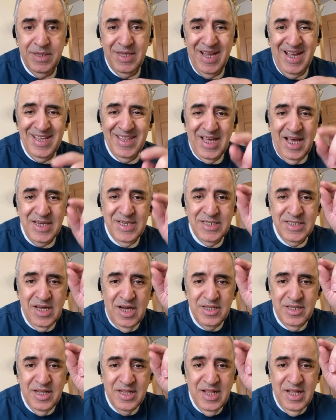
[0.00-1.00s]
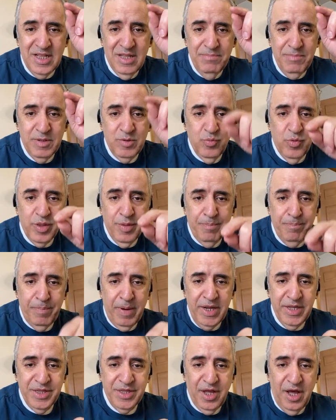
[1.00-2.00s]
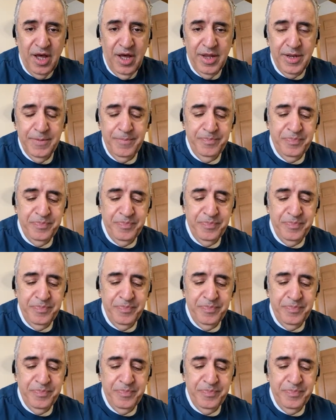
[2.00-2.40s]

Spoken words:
And I started a little bit with Python,